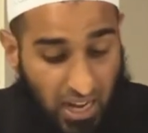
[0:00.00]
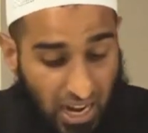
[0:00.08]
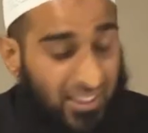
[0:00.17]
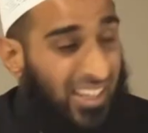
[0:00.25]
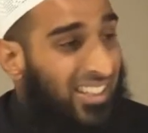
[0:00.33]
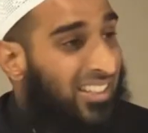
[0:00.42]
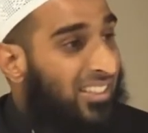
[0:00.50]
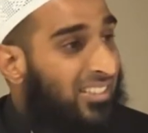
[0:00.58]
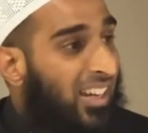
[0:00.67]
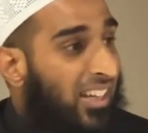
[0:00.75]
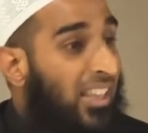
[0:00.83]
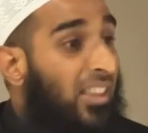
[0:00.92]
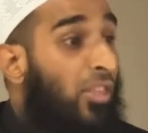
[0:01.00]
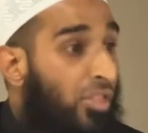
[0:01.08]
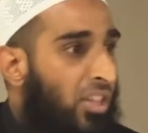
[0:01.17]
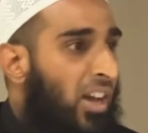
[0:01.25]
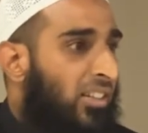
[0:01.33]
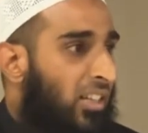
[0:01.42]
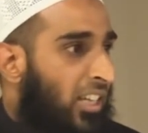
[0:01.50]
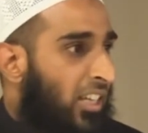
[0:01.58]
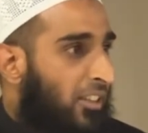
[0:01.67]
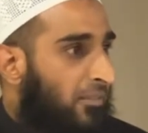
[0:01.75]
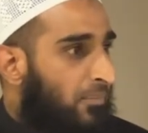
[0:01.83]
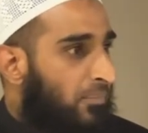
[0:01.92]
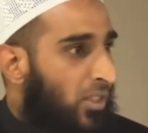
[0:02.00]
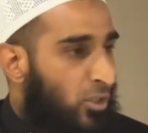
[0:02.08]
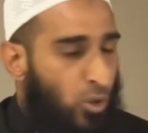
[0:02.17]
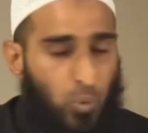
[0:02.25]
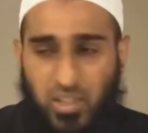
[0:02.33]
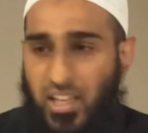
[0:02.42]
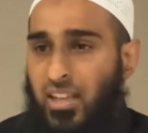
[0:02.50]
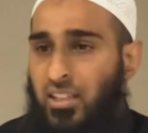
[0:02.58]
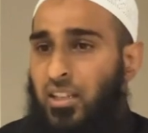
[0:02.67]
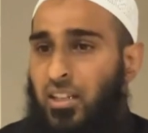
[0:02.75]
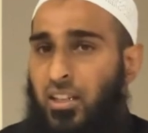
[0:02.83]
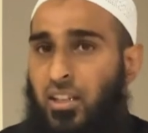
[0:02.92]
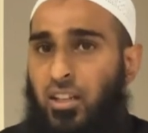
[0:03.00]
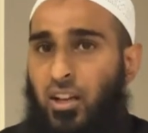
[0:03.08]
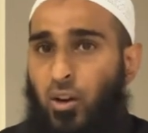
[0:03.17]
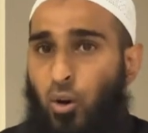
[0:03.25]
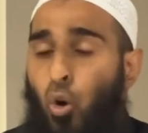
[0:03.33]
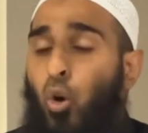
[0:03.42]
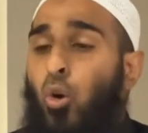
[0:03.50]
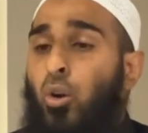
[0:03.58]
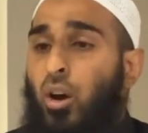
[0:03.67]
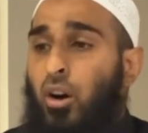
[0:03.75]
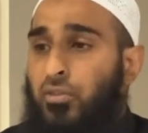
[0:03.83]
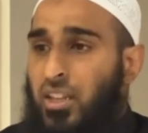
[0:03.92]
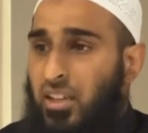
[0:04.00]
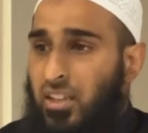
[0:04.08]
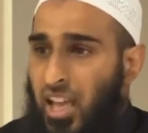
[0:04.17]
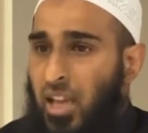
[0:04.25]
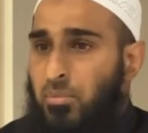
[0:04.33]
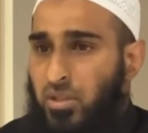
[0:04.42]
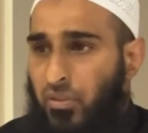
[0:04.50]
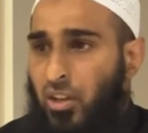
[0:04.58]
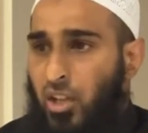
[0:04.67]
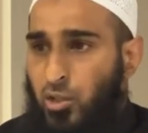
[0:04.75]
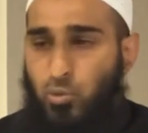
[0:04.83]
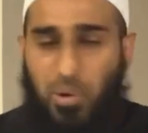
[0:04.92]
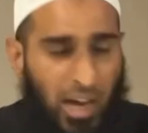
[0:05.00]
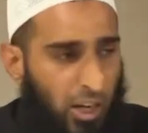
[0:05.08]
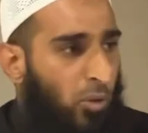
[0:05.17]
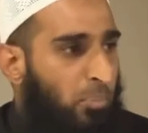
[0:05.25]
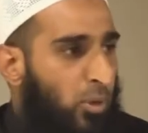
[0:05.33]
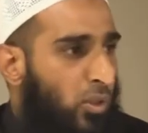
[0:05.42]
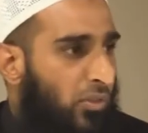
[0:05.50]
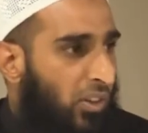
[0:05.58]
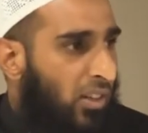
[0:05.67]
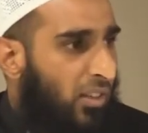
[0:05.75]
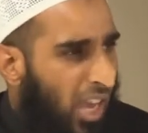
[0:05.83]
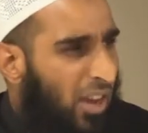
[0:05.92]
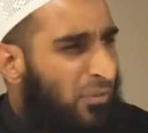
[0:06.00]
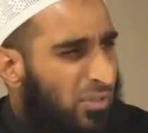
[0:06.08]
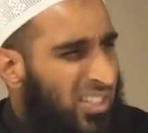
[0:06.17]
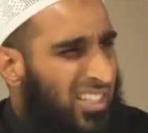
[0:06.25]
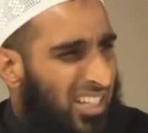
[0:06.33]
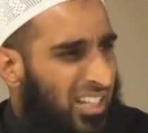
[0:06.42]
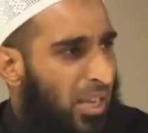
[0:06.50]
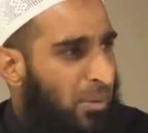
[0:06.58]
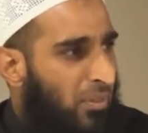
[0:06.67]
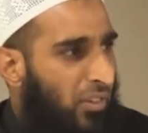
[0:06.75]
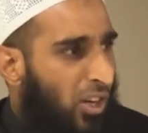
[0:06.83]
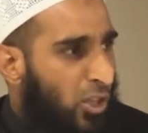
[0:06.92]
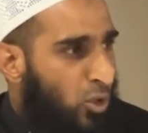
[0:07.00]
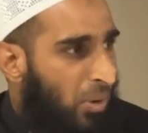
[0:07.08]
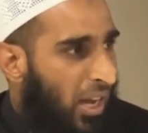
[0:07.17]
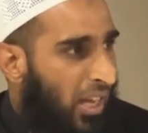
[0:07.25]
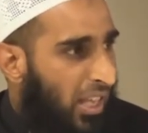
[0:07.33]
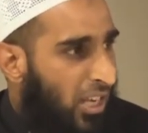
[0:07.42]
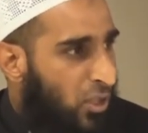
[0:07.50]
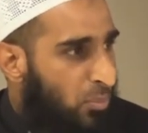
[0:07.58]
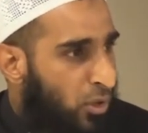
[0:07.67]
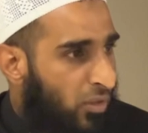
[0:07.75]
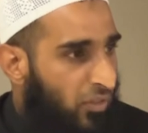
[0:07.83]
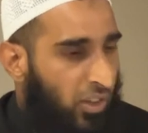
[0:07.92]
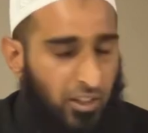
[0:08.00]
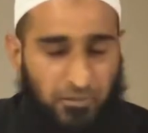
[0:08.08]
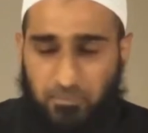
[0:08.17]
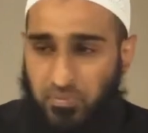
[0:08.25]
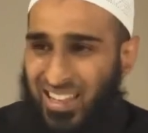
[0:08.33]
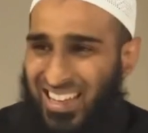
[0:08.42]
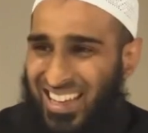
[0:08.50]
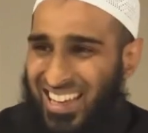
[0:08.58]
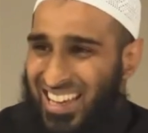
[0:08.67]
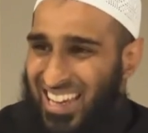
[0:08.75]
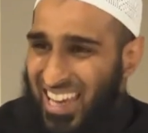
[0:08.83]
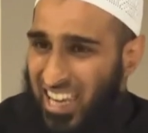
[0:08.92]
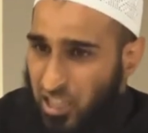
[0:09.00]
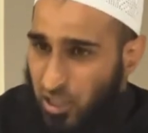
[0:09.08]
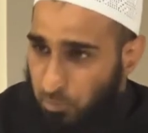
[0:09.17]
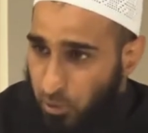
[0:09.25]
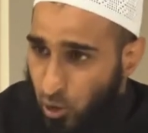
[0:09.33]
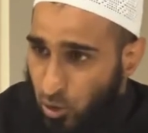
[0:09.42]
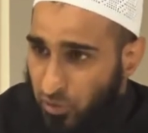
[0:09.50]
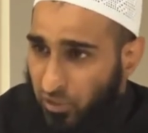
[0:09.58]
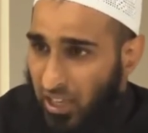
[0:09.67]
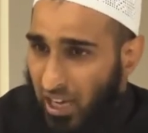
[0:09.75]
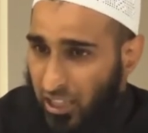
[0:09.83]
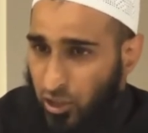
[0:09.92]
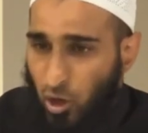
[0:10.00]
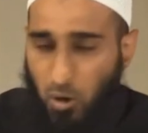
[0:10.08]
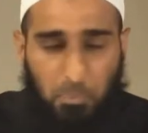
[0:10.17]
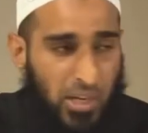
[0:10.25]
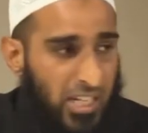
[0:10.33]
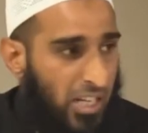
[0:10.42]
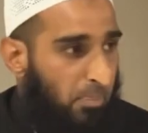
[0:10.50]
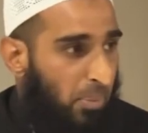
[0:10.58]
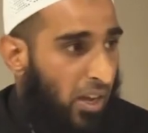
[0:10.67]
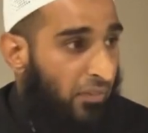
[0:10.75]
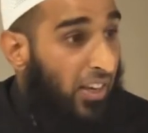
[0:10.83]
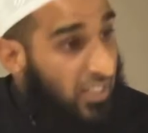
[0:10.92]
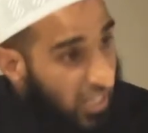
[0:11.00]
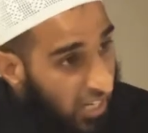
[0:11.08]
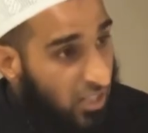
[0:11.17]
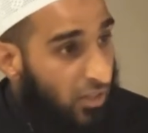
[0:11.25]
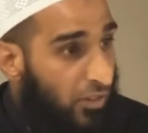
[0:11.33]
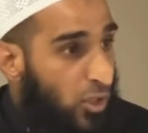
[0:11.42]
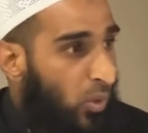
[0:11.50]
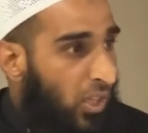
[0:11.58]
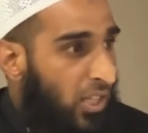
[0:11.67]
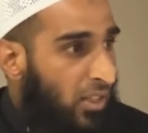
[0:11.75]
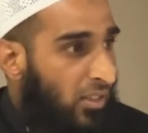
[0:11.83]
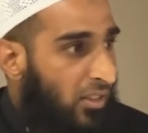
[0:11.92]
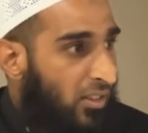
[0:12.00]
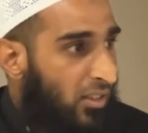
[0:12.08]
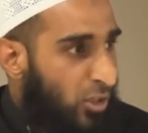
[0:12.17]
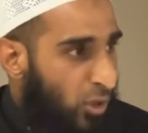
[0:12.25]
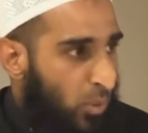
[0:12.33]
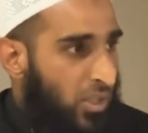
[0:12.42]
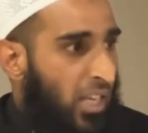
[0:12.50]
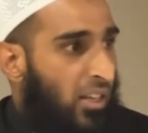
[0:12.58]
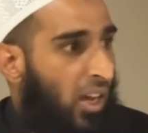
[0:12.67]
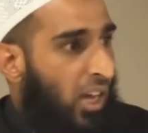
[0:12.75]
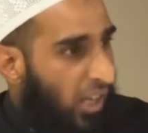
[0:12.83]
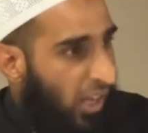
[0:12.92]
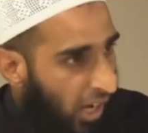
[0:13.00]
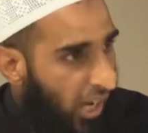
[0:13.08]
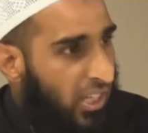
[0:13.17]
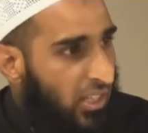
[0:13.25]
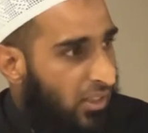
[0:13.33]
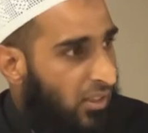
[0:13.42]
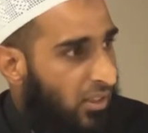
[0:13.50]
And then thirdly, so we said all of the names of Allah subhanahu are beautiful. Every single name of Allah subhanahu is beautiful. It is beautiful and complete and perfect individually. So we said Al-Hayy,